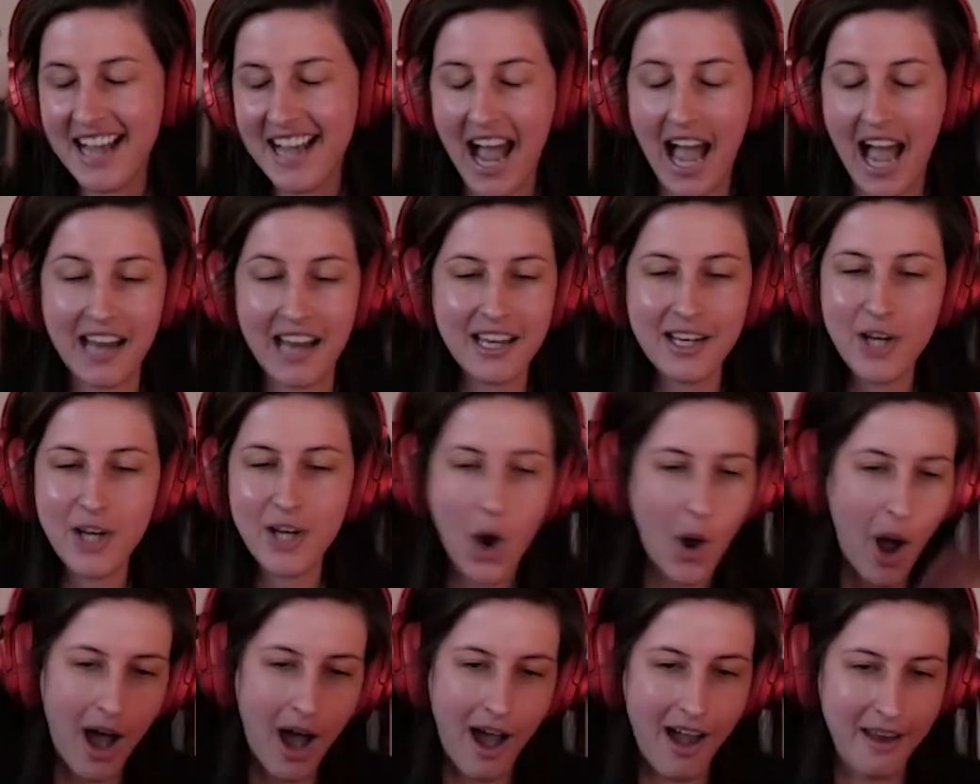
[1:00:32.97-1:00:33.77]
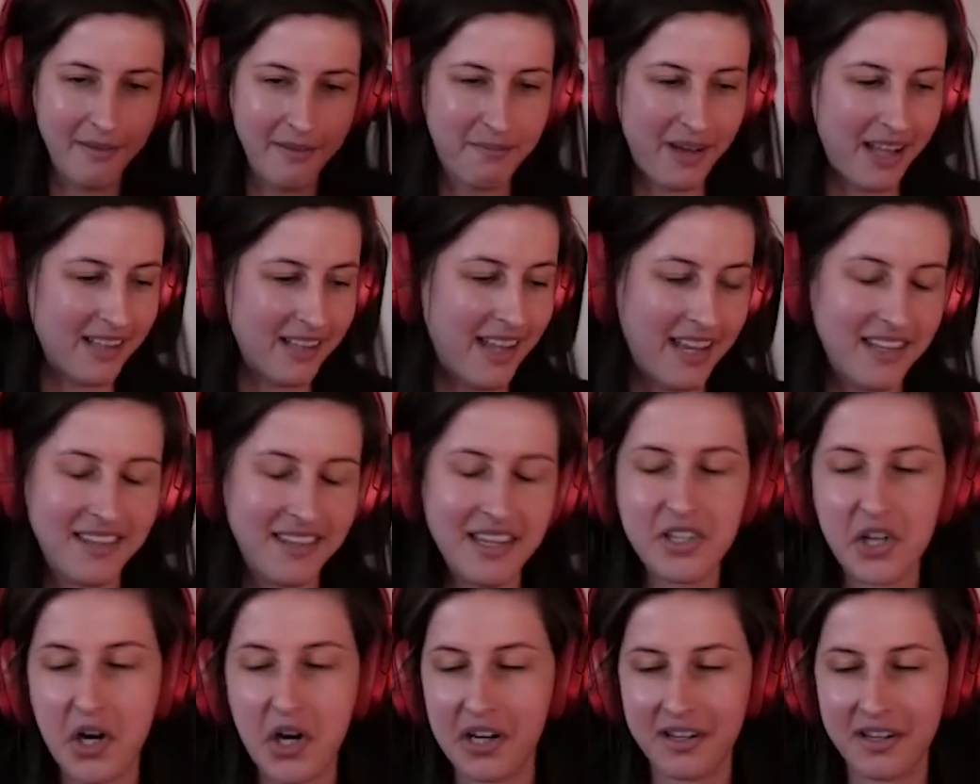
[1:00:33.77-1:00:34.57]
I can go on, but like
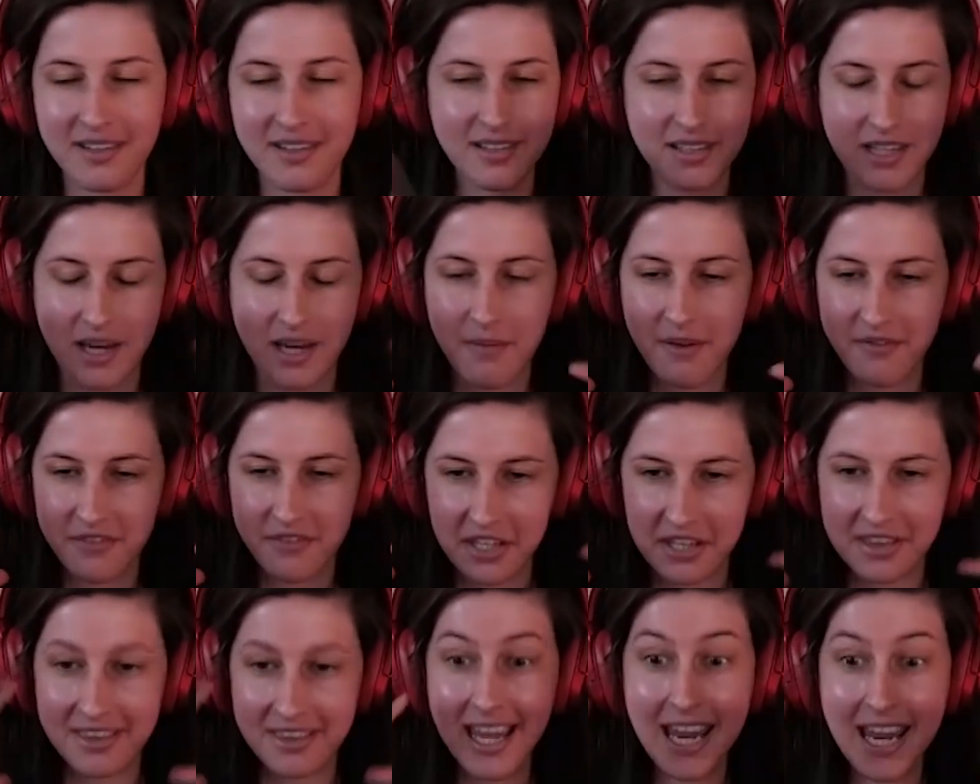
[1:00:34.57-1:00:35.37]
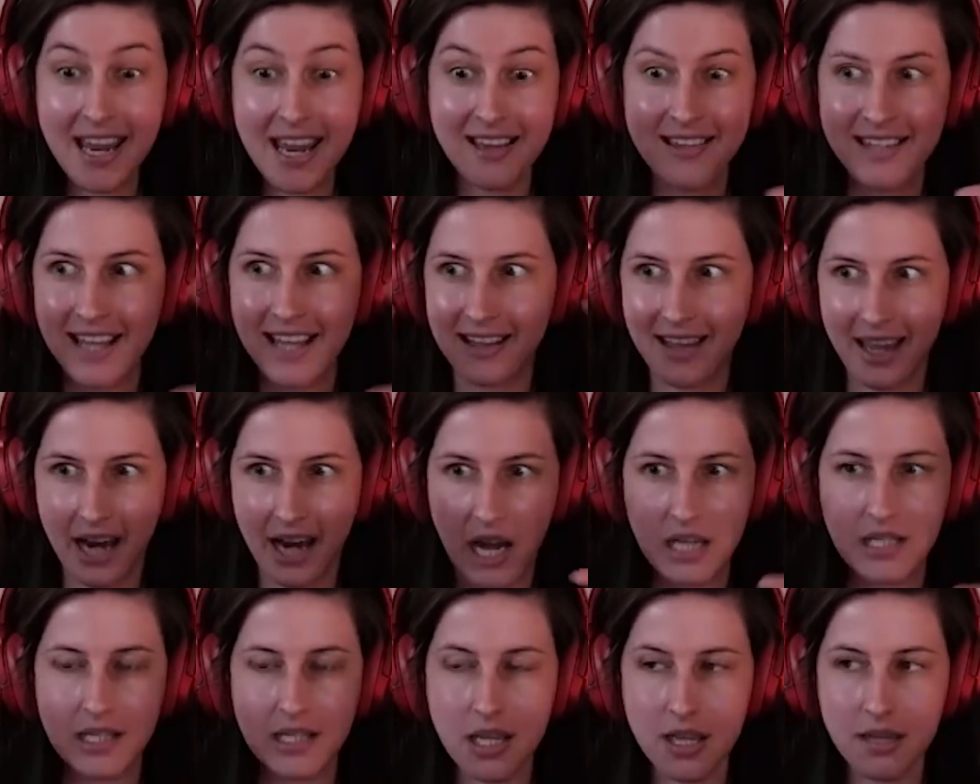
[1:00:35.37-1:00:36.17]
these are some of the things that like
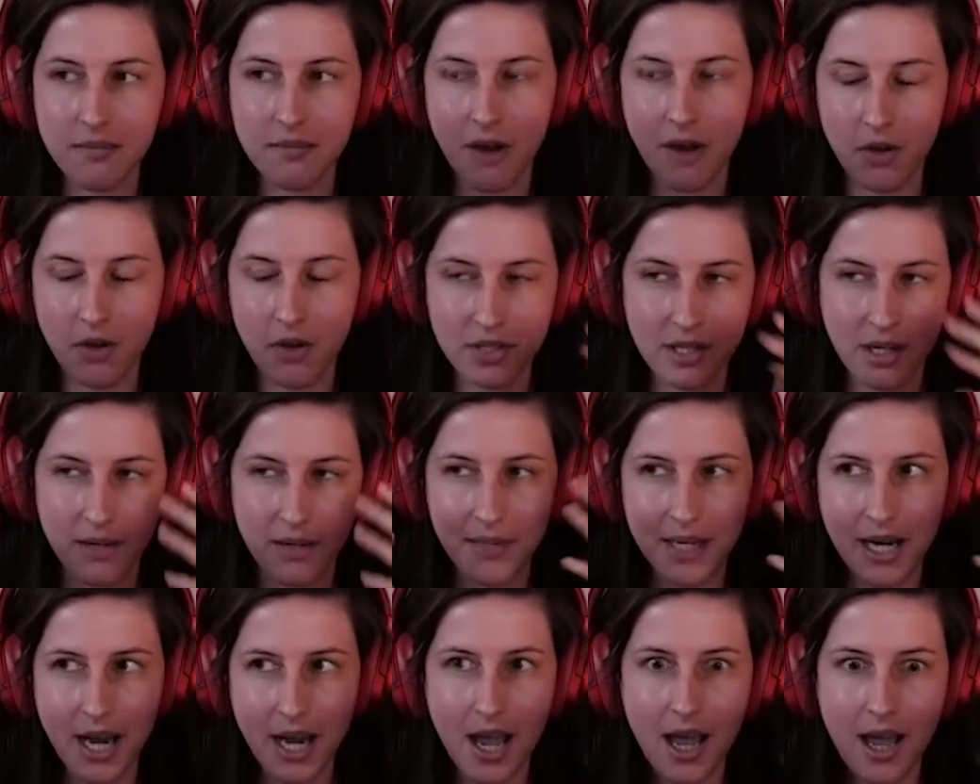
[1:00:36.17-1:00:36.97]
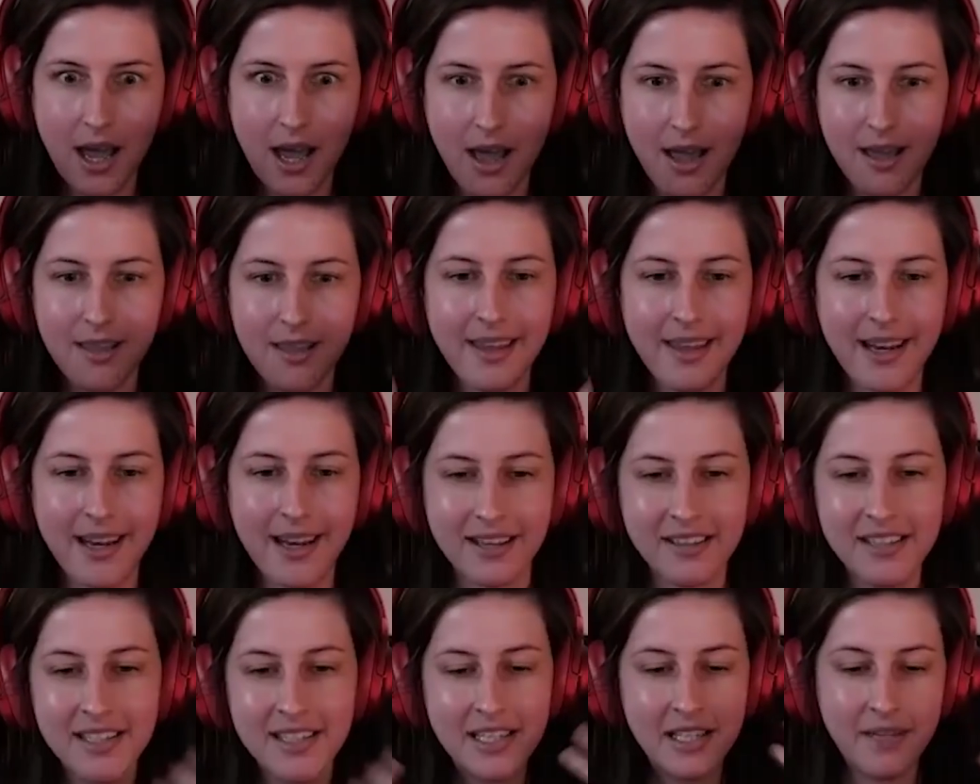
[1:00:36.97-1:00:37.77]
I see the most and I'm like, ah, like